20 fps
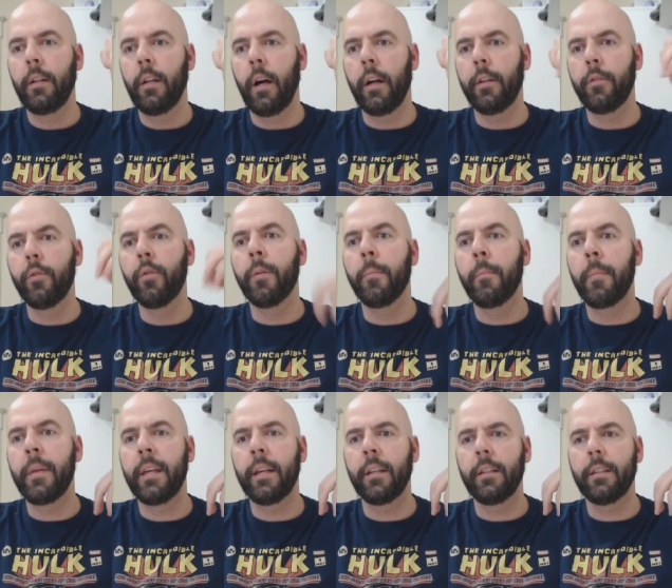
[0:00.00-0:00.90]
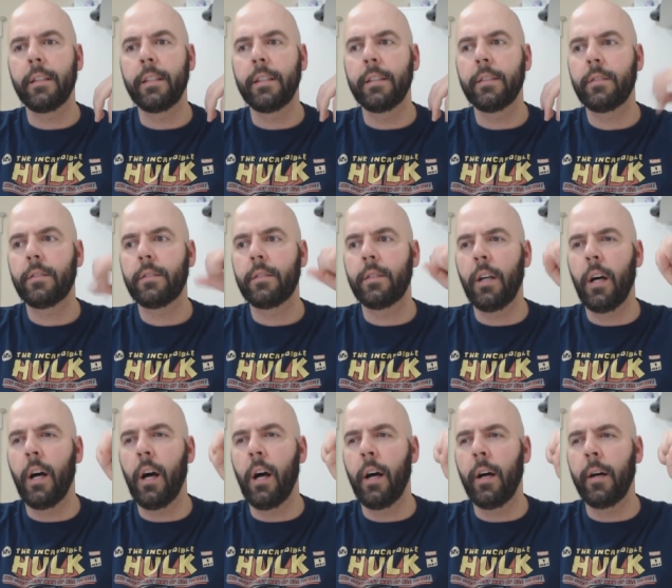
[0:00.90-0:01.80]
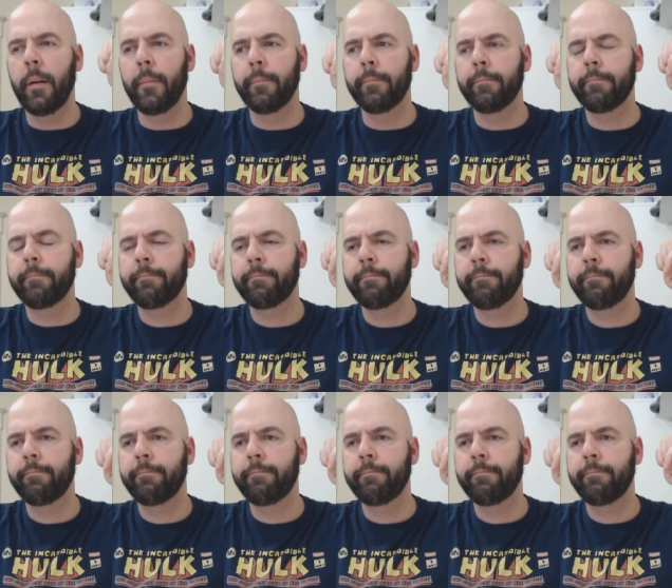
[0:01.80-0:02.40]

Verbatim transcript: Uh, new to me at least. Um,